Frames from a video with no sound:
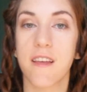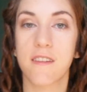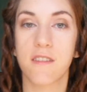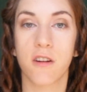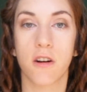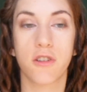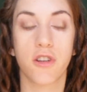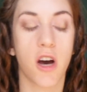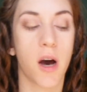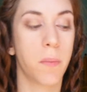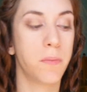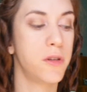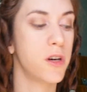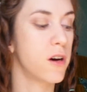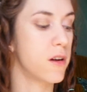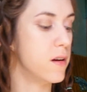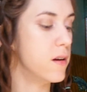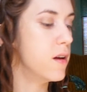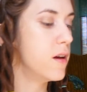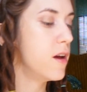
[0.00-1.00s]
think that's our top
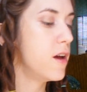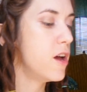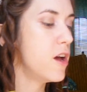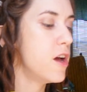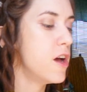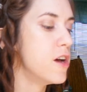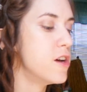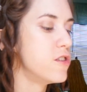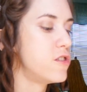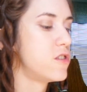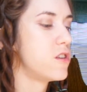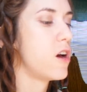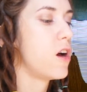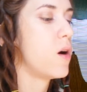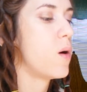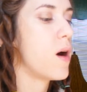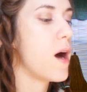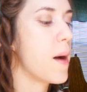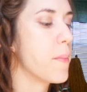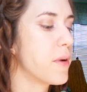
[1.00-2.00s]
done.
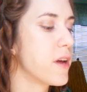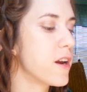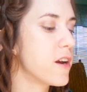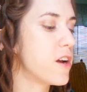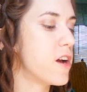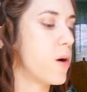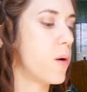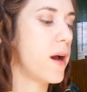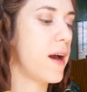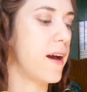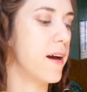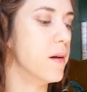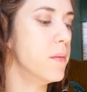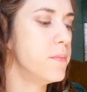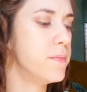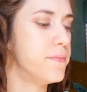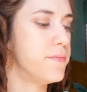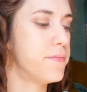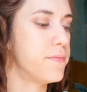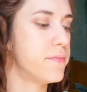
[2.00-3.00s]
So I'm going to go ahead.